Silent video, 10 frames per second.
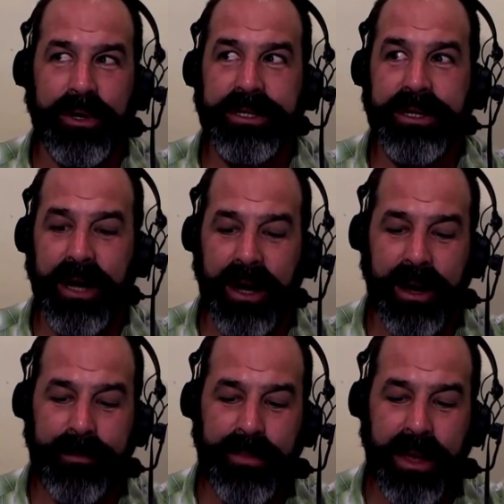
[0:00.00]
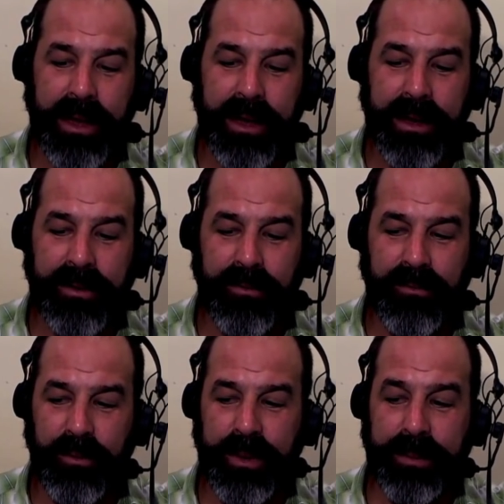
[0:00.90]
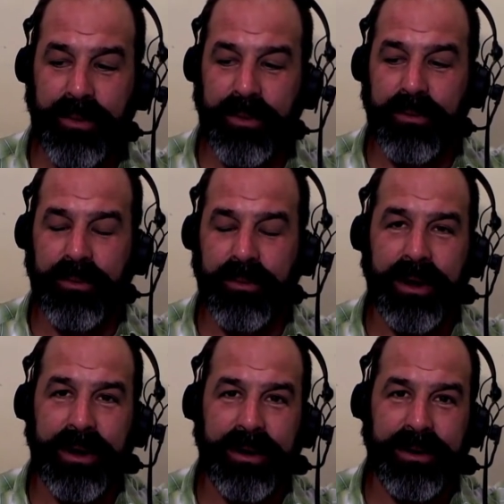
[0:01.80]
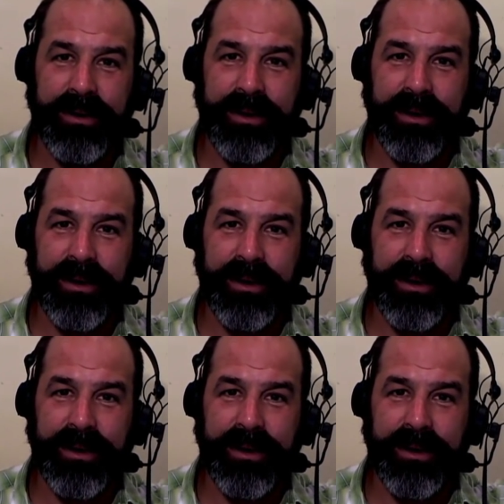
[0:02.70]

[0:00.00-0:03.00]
which uh, for people who, uh,